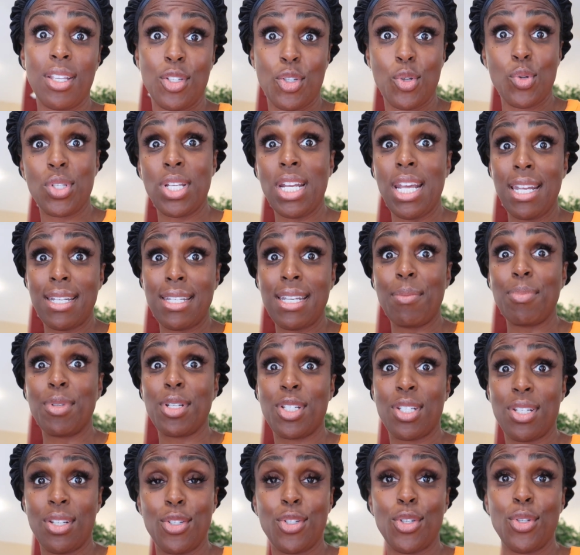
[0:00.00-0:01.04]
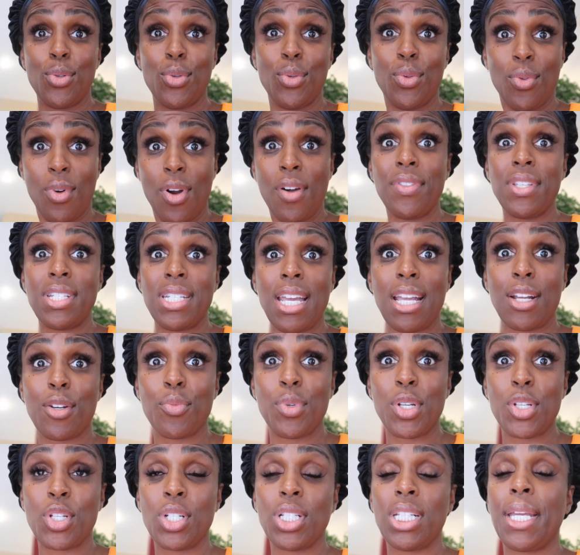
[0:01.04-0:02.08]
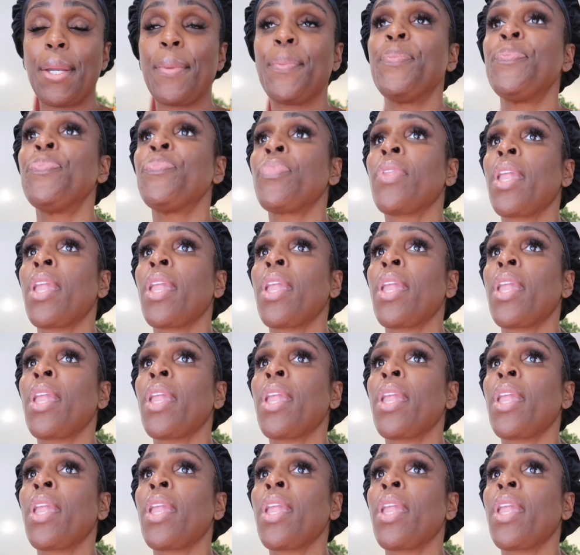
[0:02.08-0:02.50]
that Juice and I attempted to do on the deck originally,